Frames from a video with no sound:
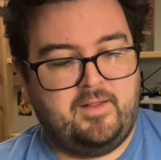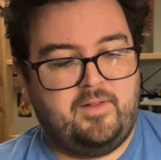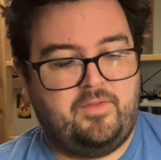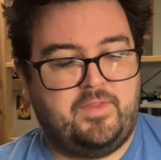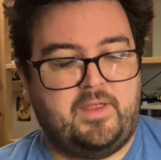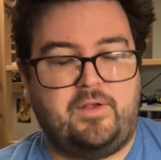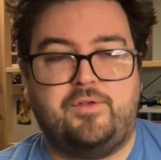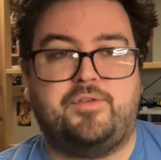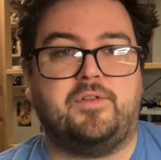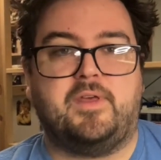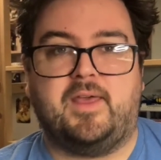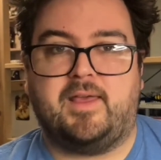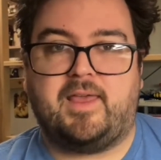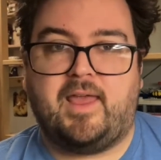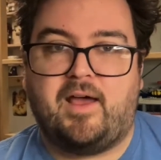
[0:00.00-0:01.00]
They usually
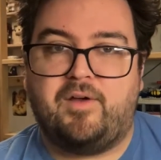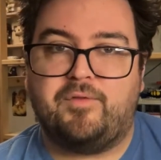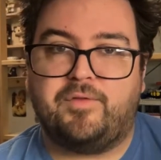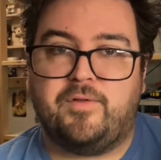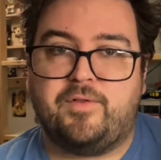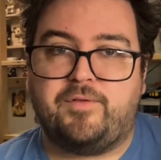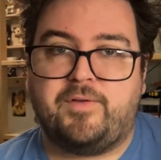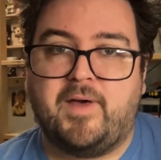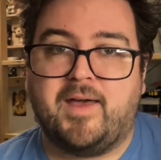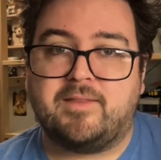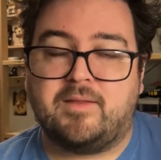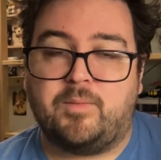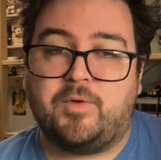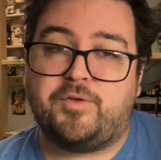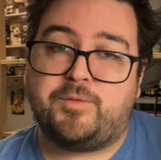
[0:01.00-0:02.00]
account for the fact
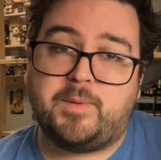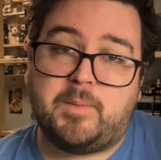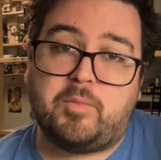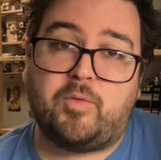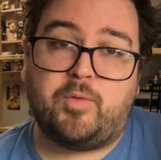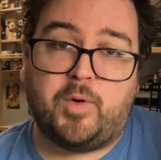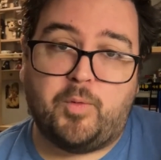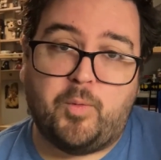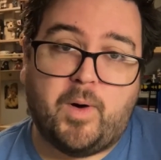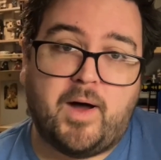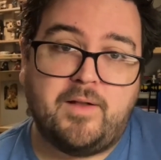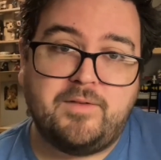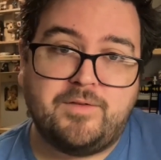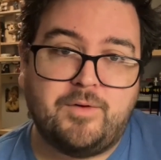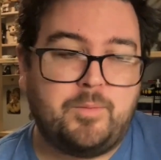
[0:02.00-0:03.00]
that most people will
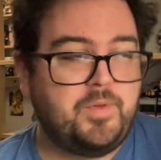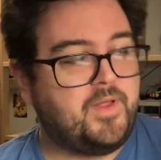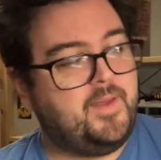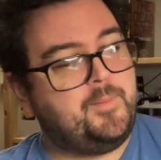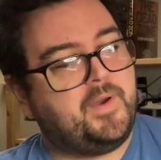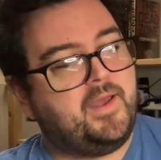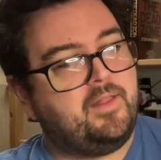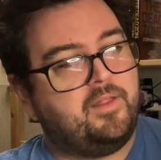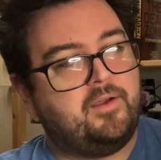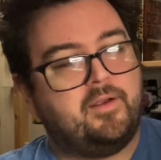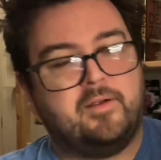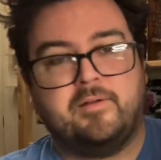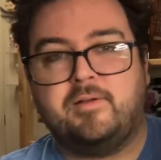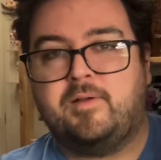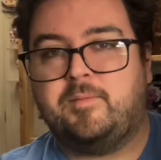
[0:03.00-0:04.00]
want to apply
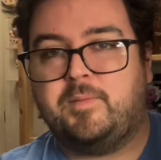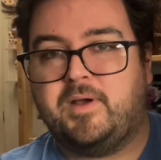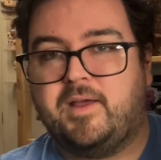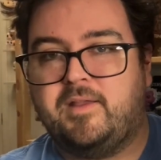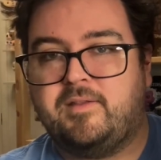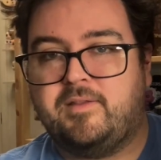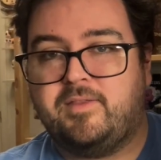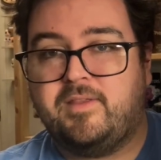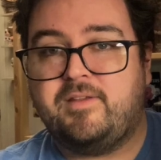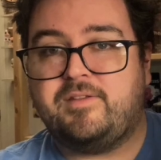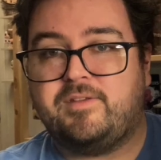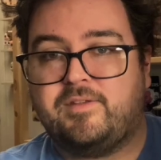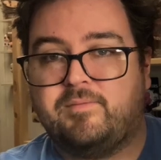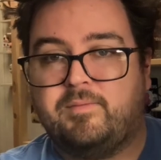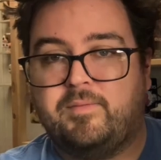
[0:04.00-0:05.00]
Mylar, but
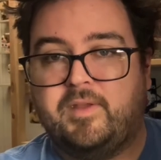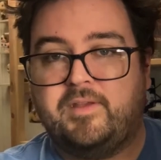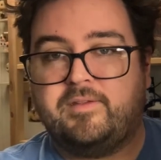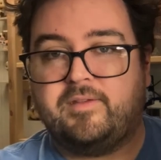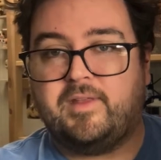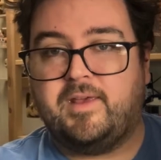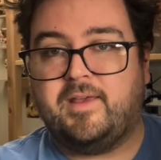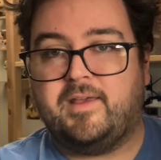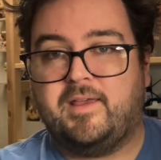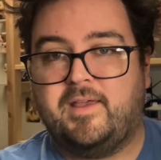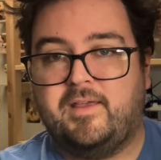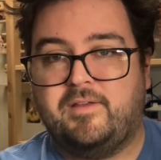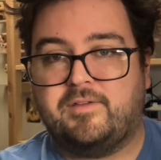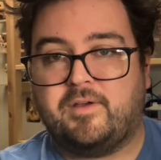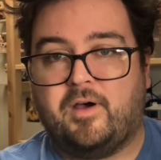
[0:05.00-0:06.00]
this thing
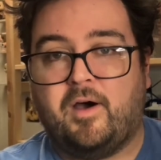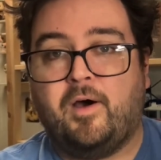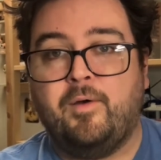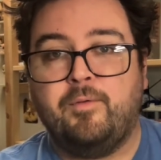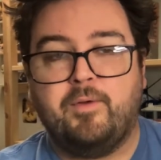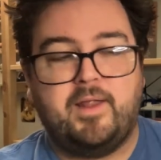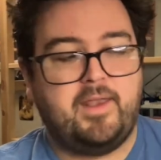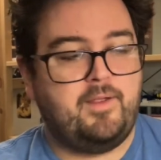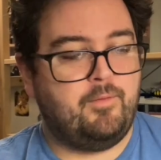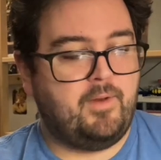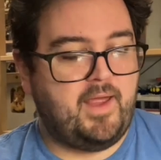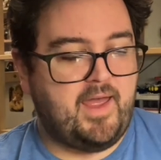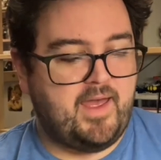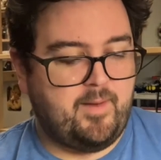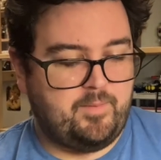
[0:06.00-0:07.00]
is already
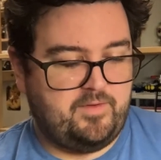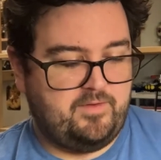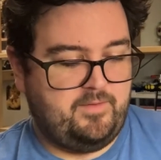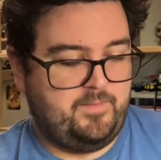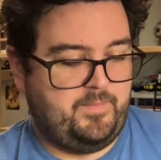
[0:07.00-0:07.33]
wrapped.